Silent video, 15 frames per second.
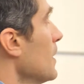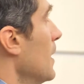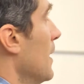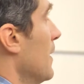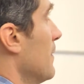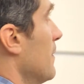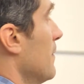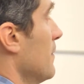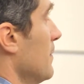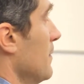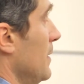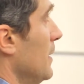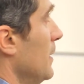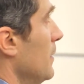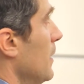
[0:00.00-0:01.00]

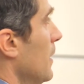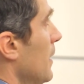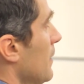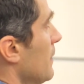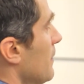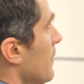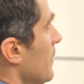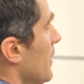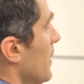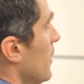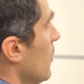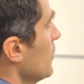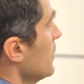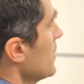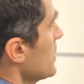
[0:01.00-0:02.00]

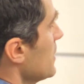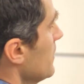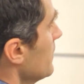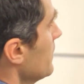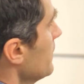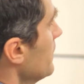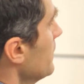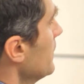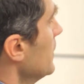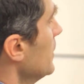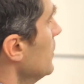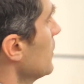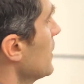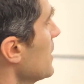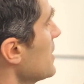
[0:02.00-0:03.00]
autism,
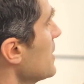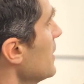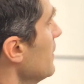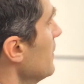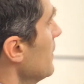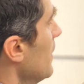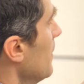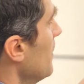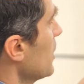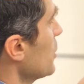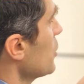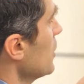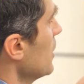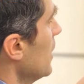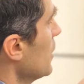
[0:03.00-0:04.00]
you can see a
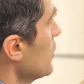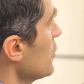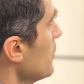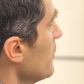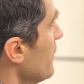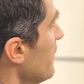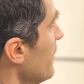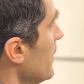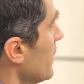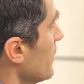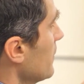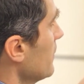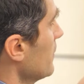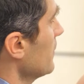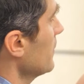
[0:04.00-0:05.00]
much larger
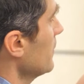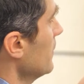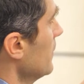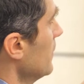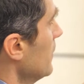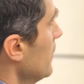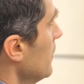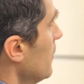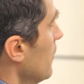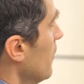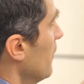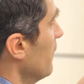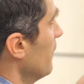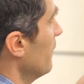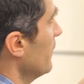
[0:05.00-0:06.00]
effect
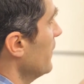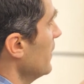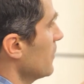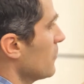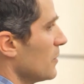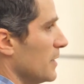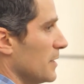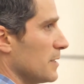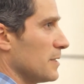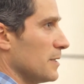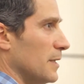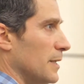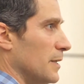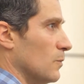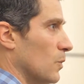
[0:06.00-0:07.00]
of
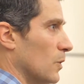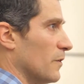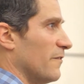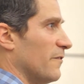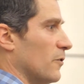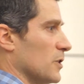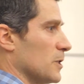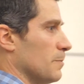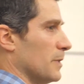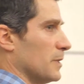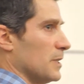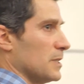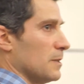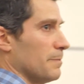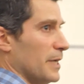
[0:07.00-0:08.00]
decrease in workforce
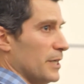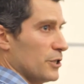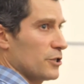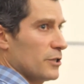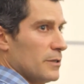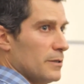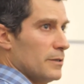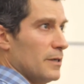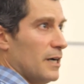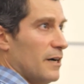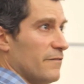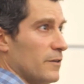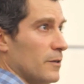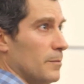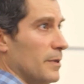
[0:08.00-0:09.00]
participation
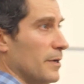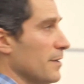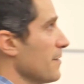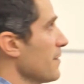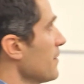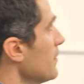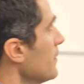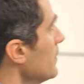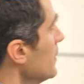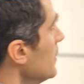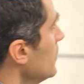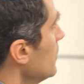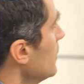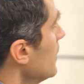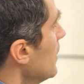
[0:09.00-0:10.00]
after birth.
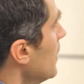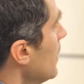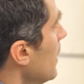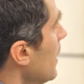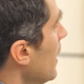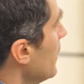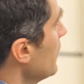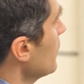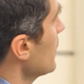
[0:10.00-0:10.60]
And you